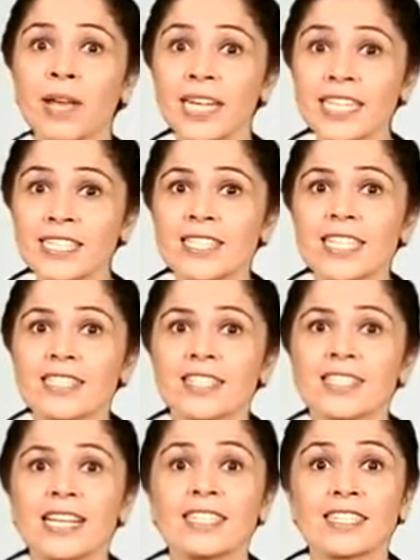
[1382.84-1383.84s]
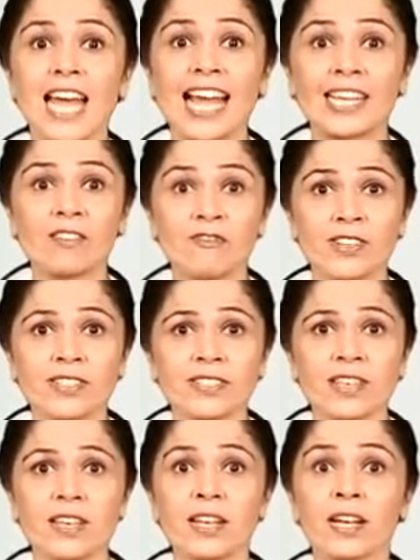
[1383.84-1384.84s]
many diseases that attack
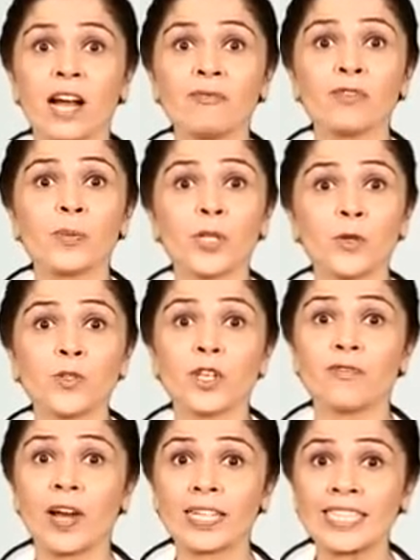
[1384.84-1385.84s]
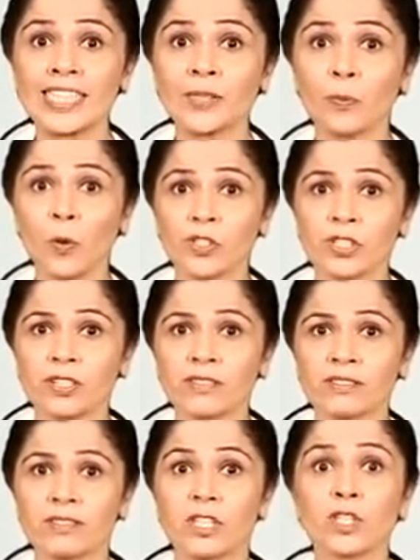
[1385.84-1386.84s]
infants come from the use of unclean water.
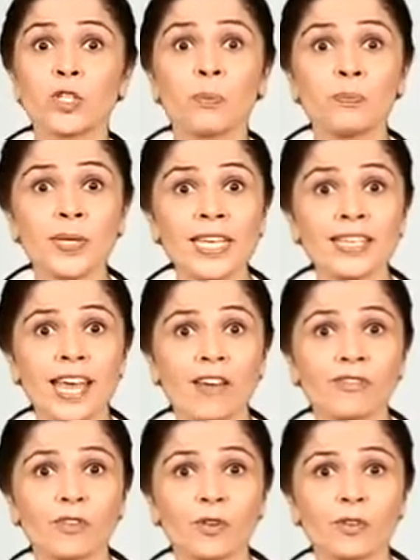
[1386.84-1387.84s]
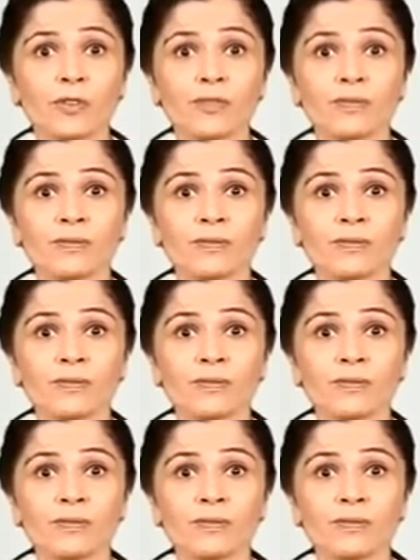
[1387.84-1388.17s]
So be careful.